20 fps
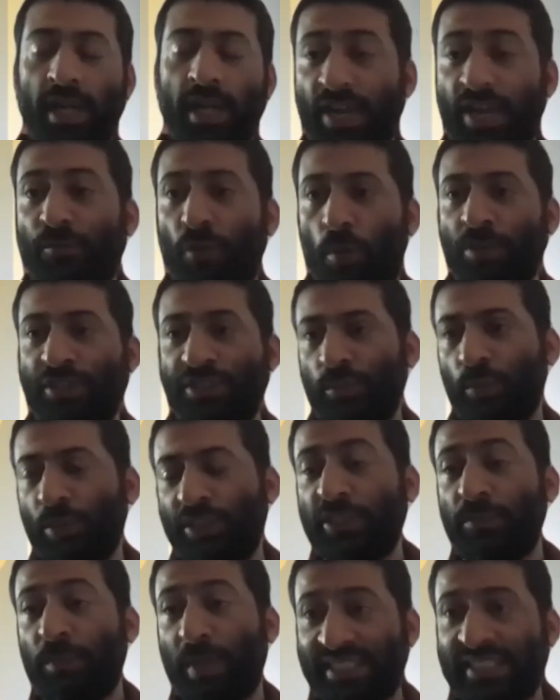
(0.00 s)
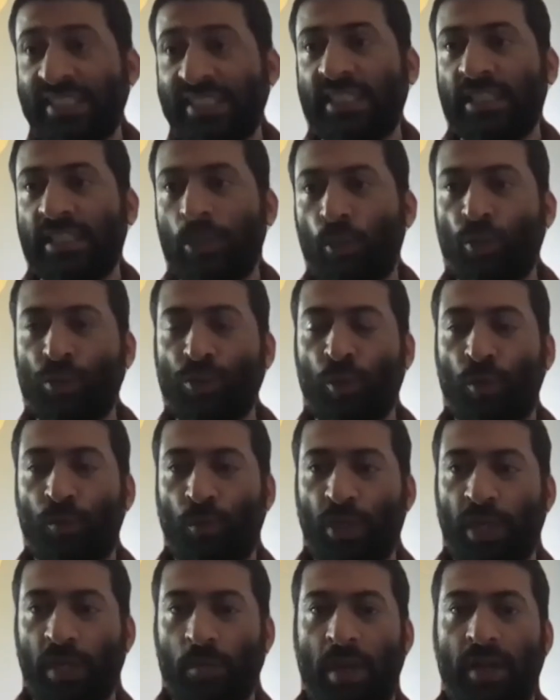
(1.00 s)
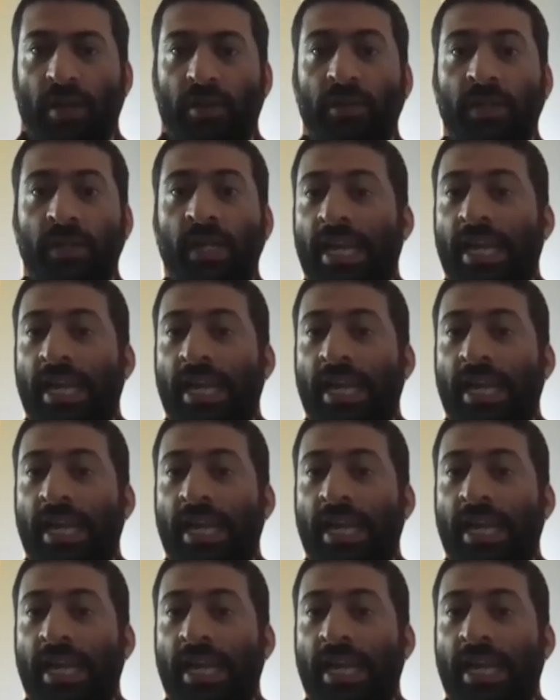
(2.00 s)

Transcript: information which is present in the root zone for that matter.